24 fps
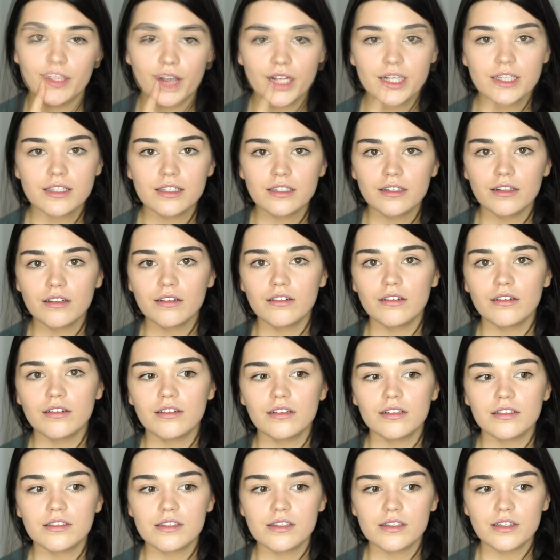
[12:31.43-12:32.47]

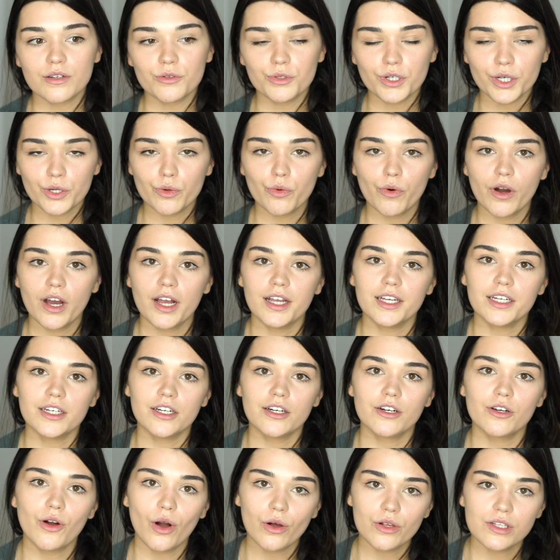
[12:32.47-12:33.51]
Muscles
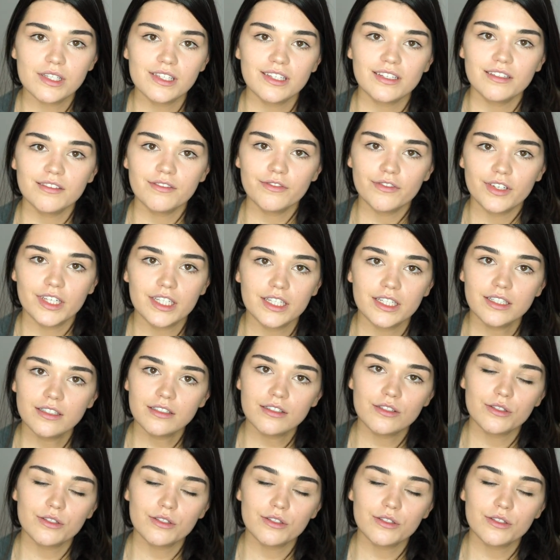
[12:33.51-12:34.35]
require constant feeding,